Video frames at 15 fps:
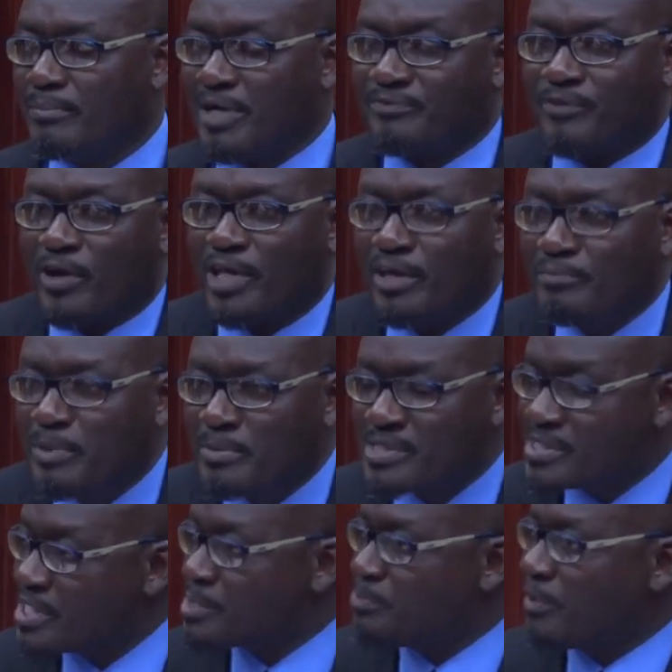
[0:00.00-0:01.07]
But forgive me,
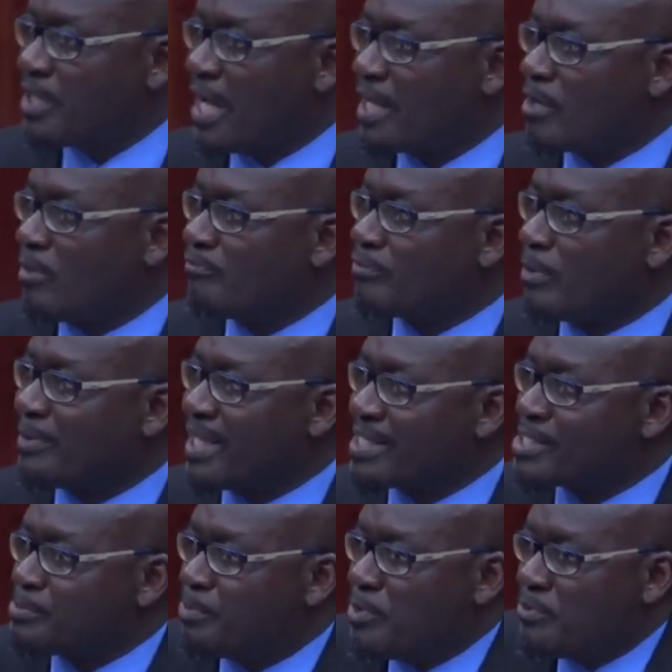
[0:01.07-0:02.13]
Mr. Speaker, I come from an
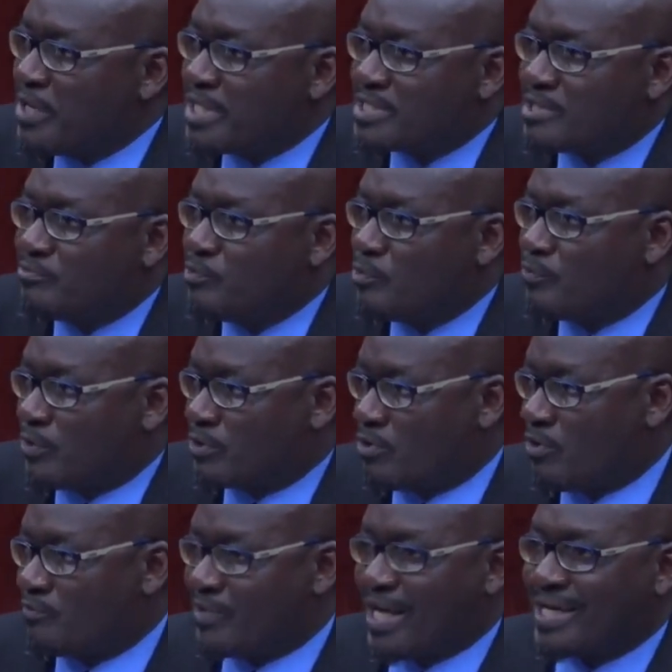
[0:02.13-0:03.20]
experience in Vieux Fort
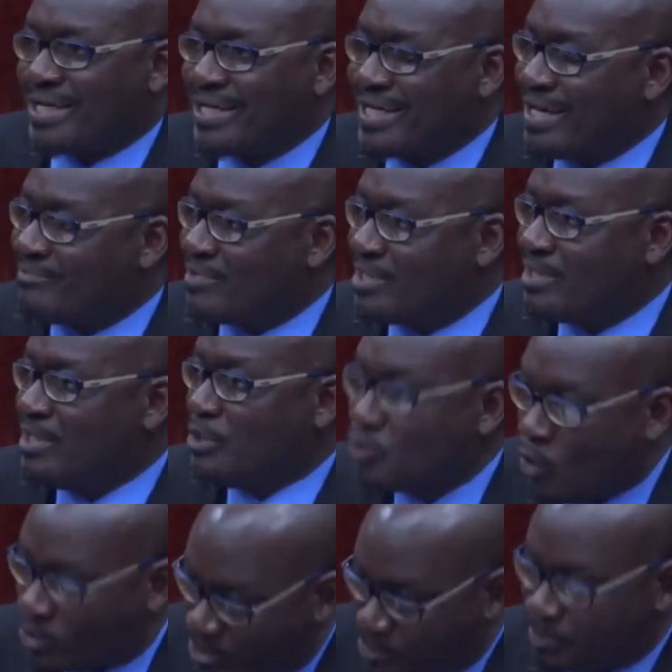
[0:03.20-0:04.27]
Neuf, and I can never
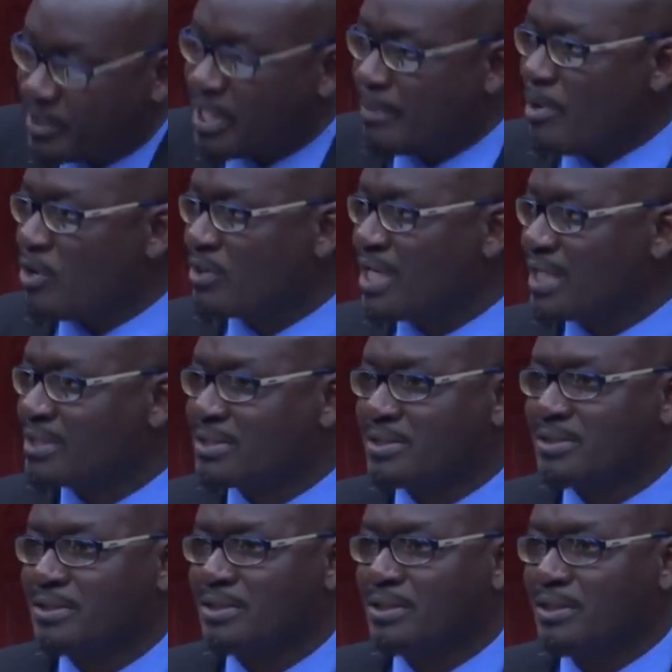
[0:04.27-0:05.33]
not speak about that.
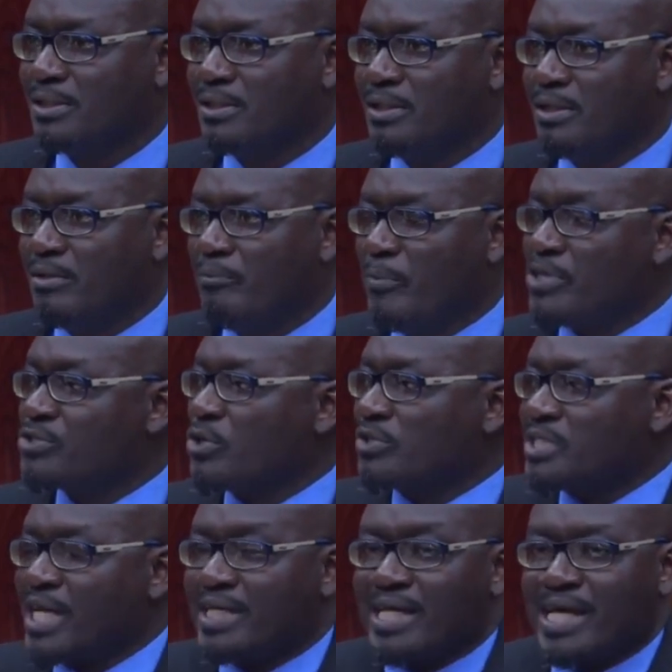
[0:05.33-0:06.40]
Moi
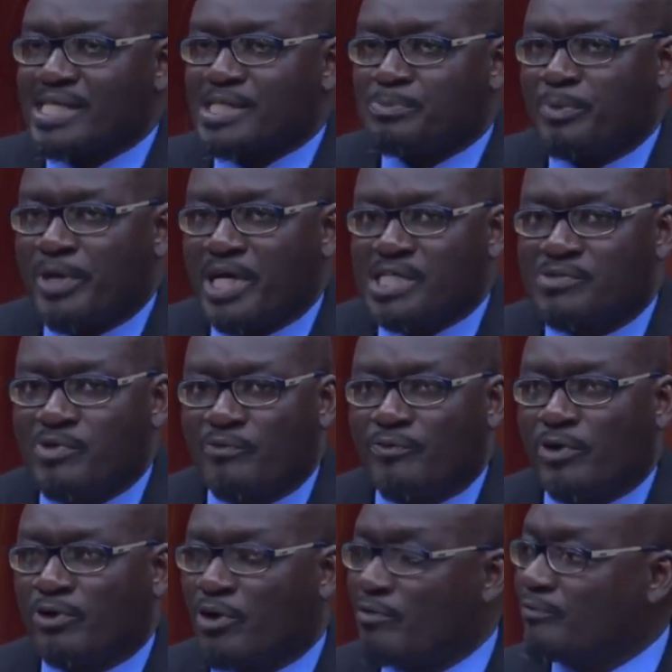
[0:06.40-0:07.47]
sorti à des expériences Vieux
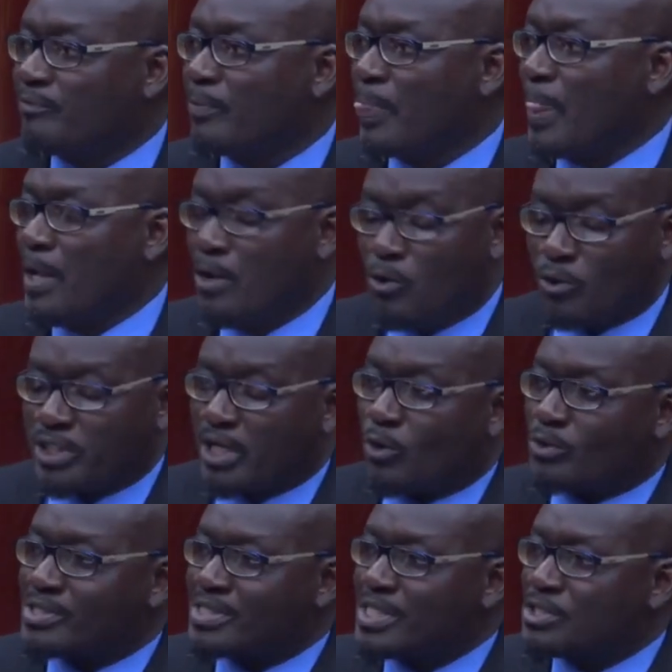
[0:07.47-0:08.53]
Fort Neuf, côté
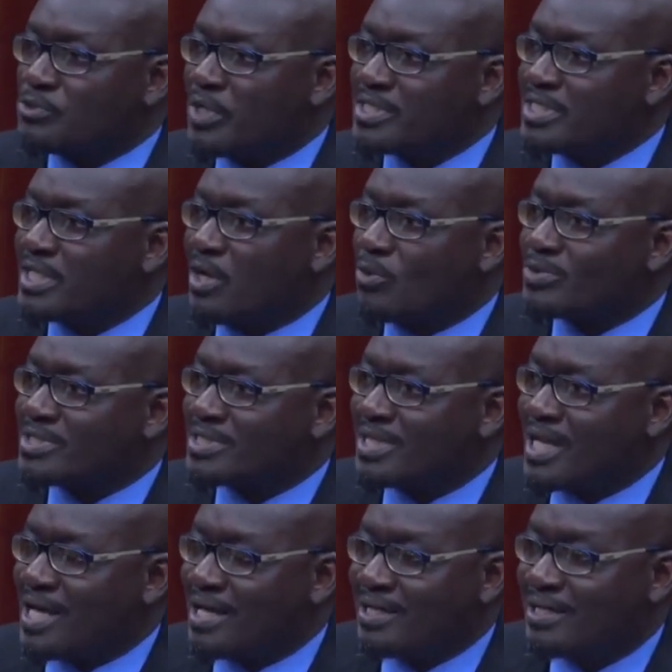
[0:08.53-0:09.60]
constituency
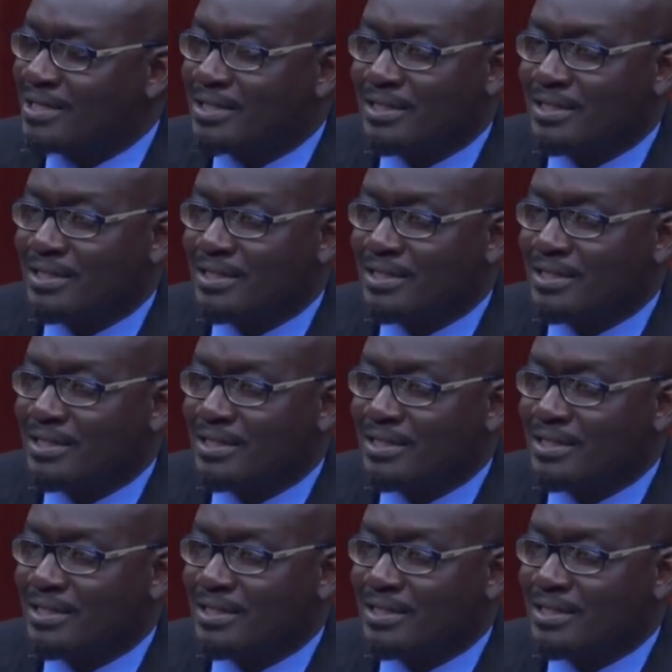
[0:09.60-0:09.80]
council